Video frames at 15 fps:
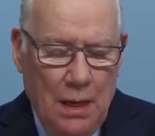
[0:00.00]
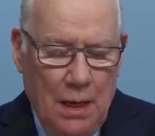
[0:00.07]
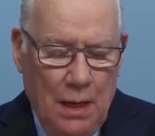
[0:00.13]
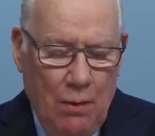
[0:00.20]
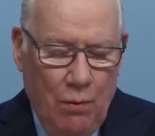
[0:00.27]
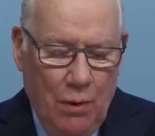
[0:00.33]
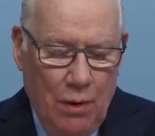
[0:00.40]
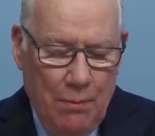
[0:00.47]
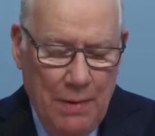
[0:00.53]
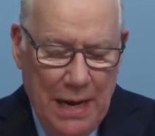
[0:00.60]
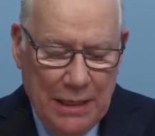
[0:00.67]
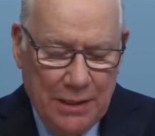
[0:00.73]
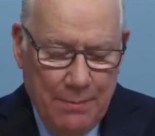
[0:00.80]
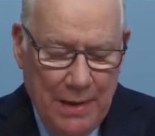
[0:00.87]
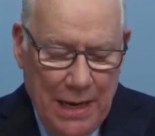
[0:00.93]
Yes,
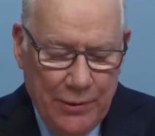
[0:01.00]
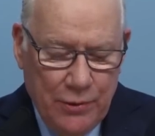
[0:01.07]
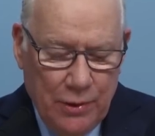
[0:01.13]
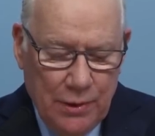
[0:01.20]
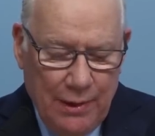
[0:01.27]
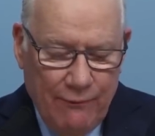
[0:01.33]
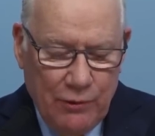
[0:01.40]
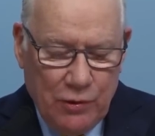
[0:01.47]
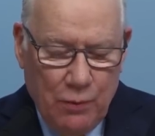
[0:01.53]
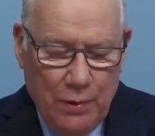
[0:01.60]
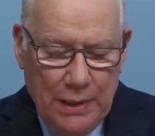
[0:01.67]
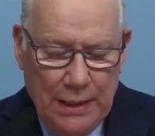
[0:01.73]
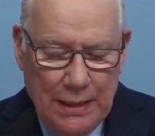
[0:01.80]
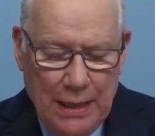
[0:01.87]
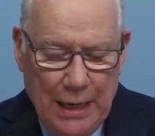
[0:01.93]
Kenneth, that's what a yoke